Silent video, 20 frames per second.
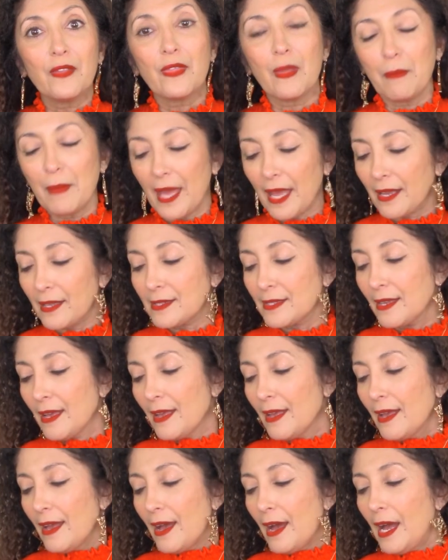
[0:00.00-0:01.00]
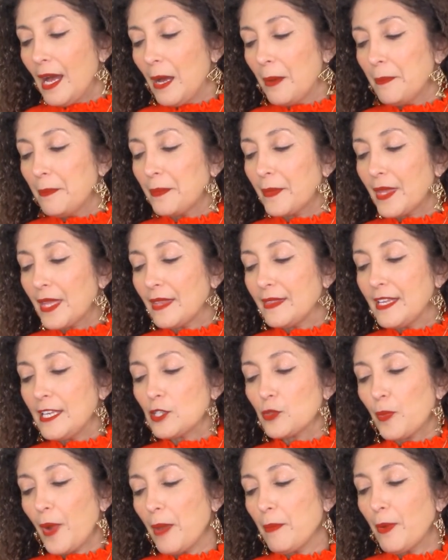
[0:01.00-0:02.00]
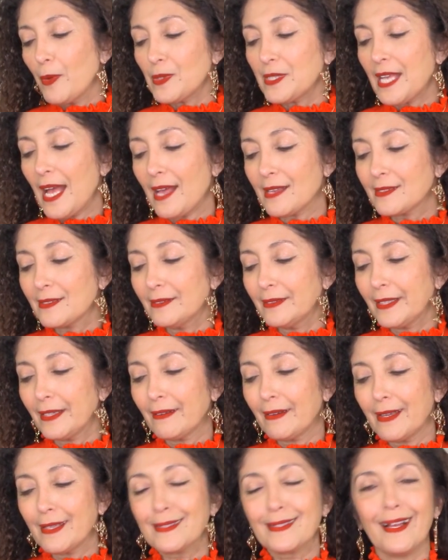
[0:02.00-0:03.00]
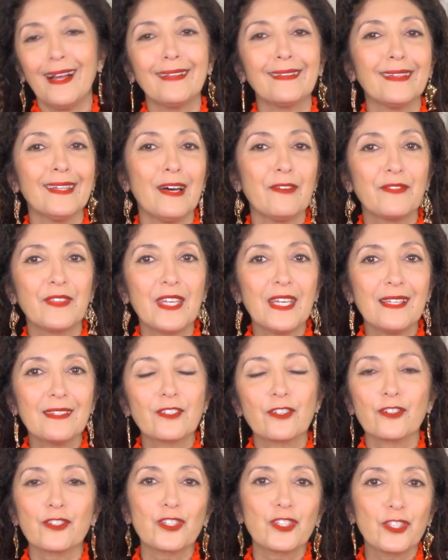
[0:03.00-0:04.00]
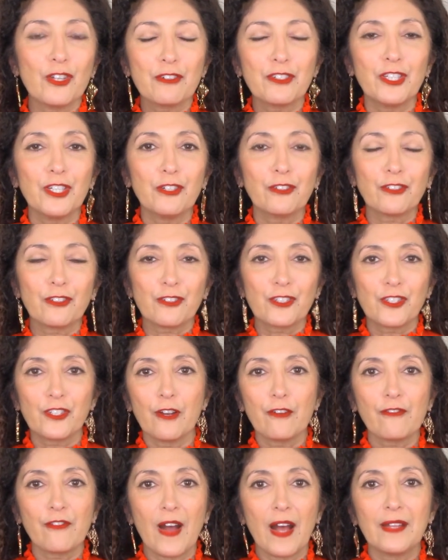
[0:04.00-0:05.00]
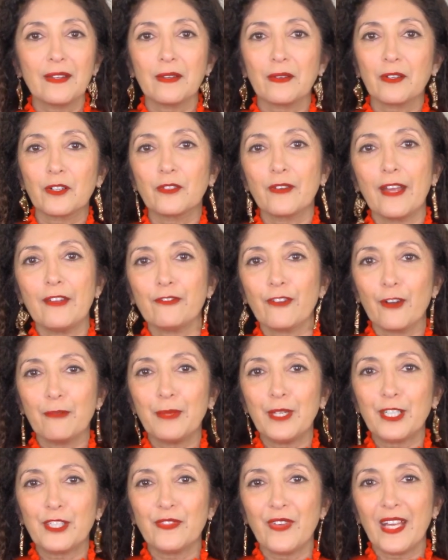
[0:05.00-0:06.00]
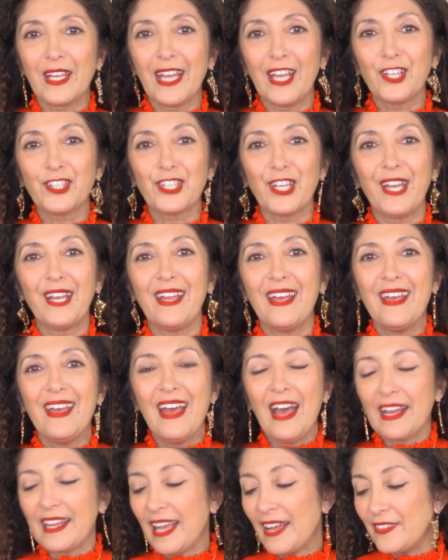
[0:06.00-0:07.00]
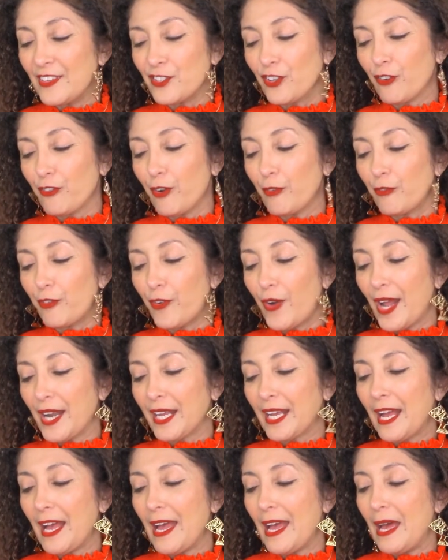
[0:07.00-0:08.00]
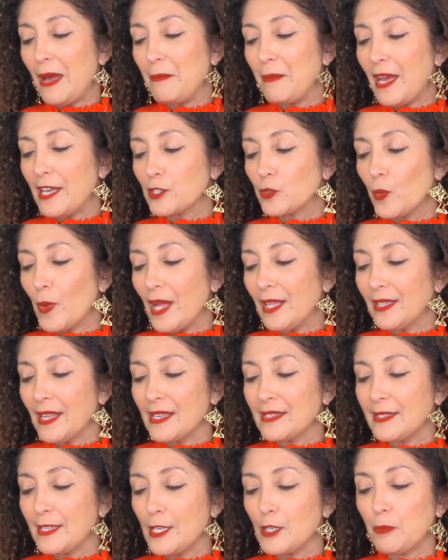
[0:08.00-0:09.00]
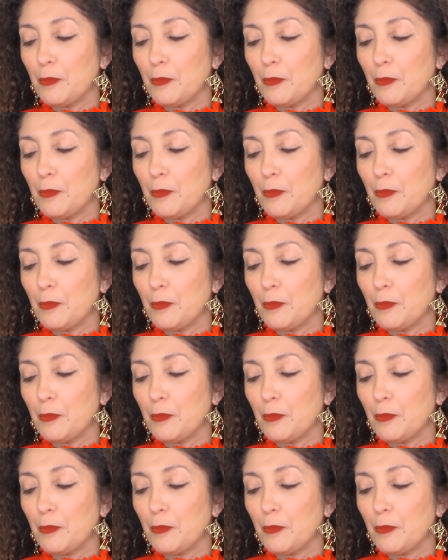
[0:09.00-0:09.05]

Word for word: the mix. Um, these rainbow tassel earrings, I love these. They're so cute. They're so fun. Great for a beach vacation. Again, these are from Veronica M, as well as these